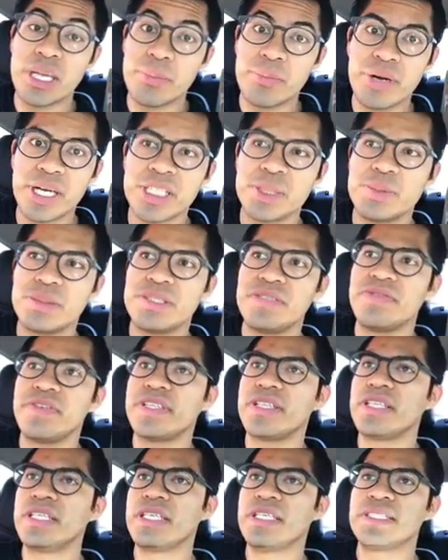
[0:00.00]
breast
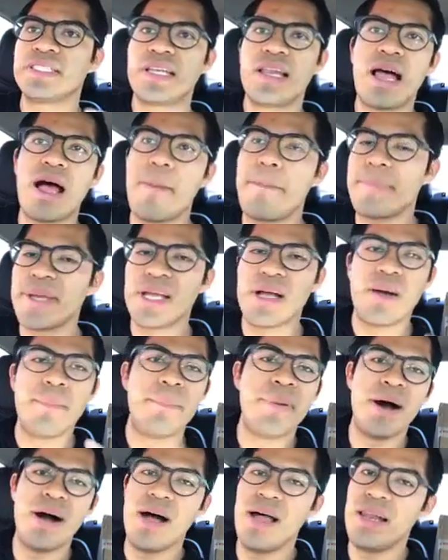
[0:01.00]
specifically,
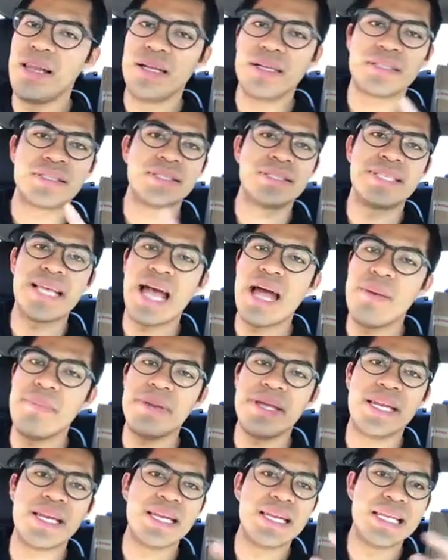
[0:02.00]
tilapia, pollock,
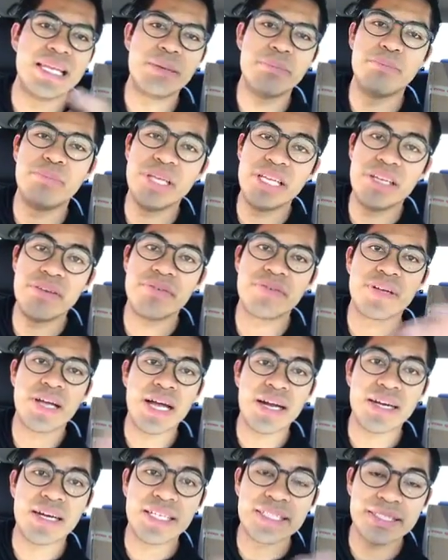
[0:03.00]
salmon, lean beef,
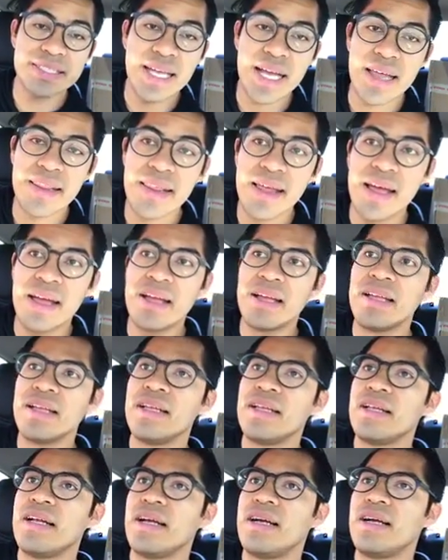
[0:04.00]
carne asada.
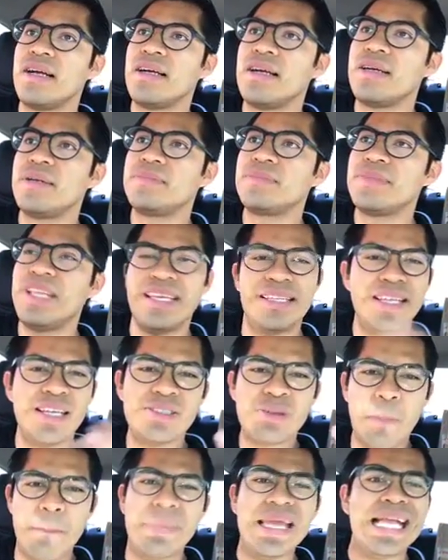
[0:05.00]
And
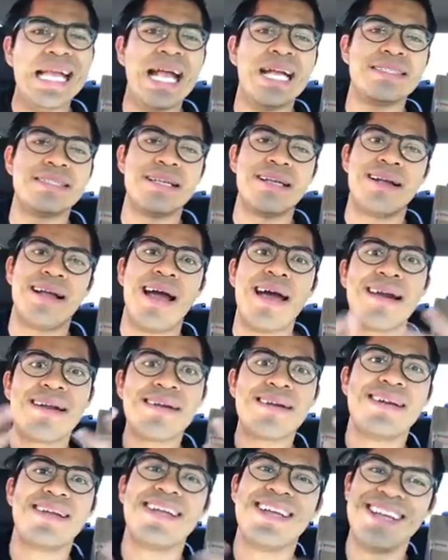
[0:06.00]
that's a big accent.
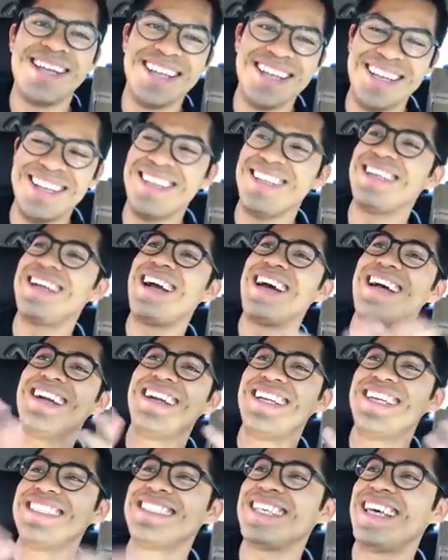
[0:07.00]
Carne
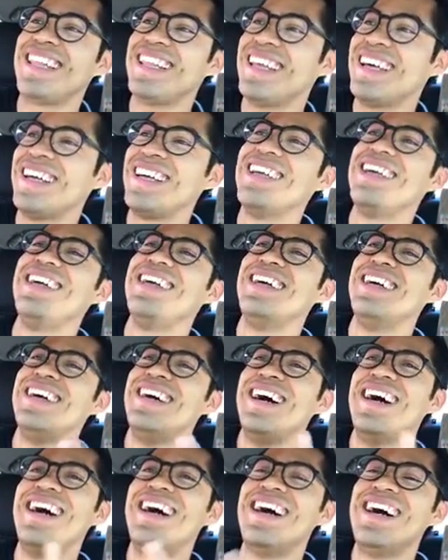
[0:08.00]
asada,
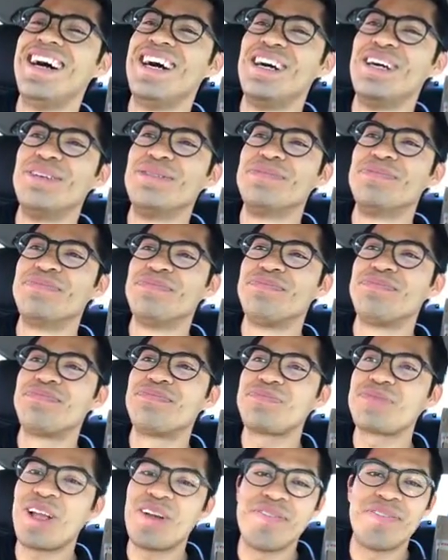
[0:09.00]

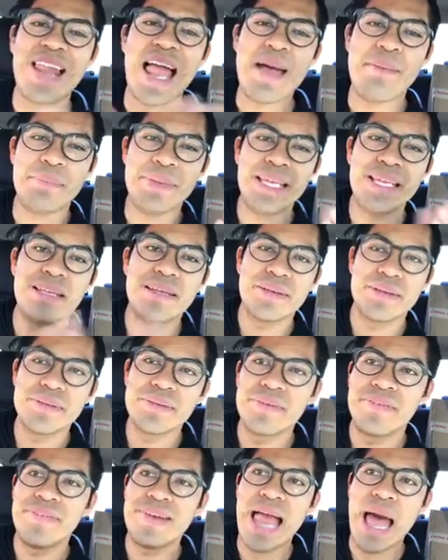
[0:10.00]
flat meat.
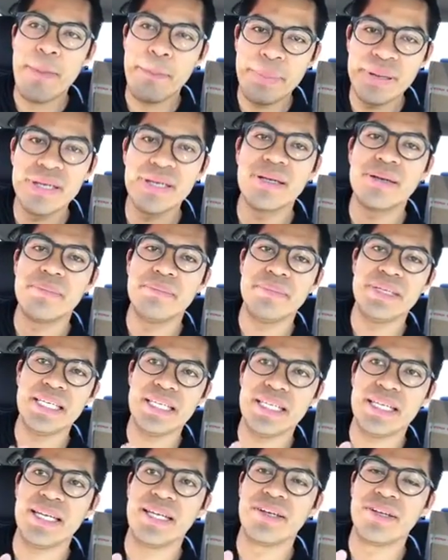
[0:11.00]
Flap
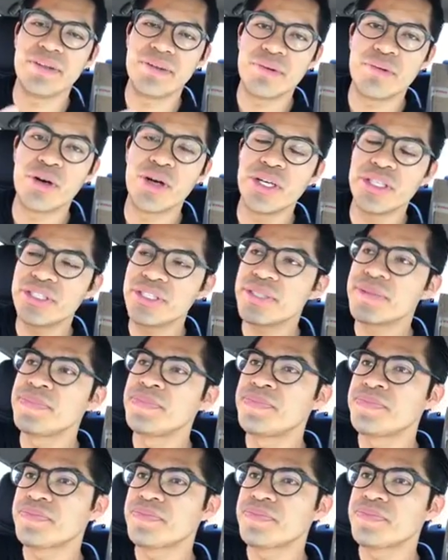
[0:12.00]
meat, in other words,